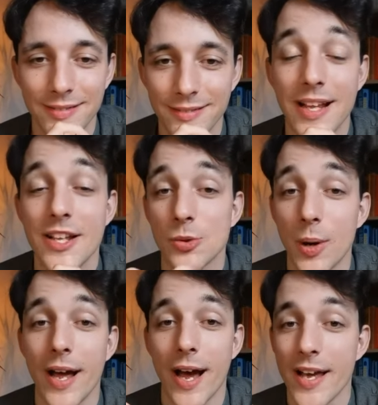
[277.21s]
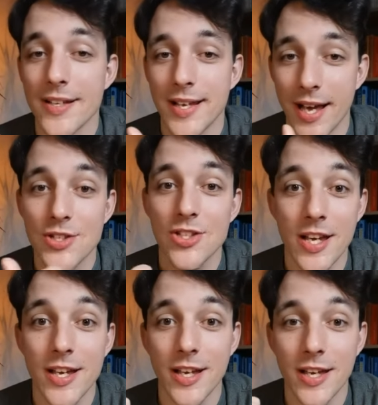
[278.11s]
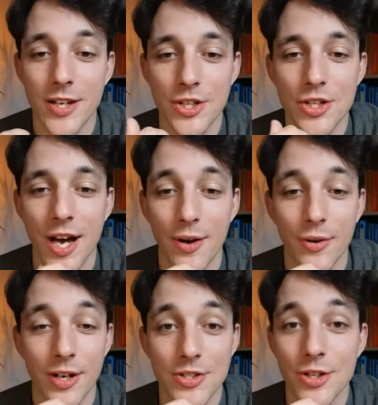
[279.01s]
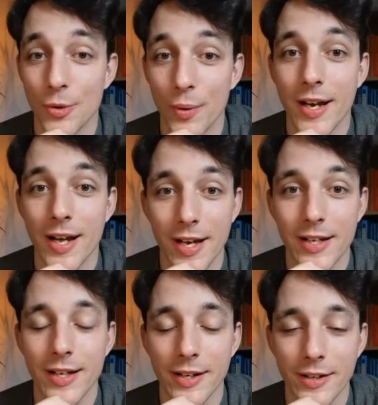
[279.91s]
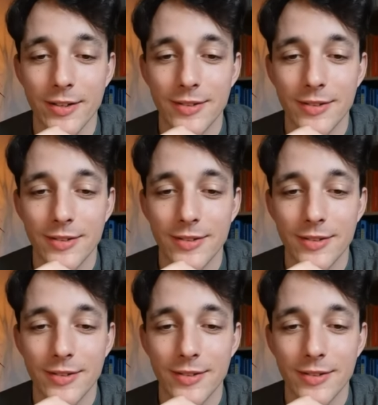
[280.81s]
That's why you I said make... singing in the shower is a great idea.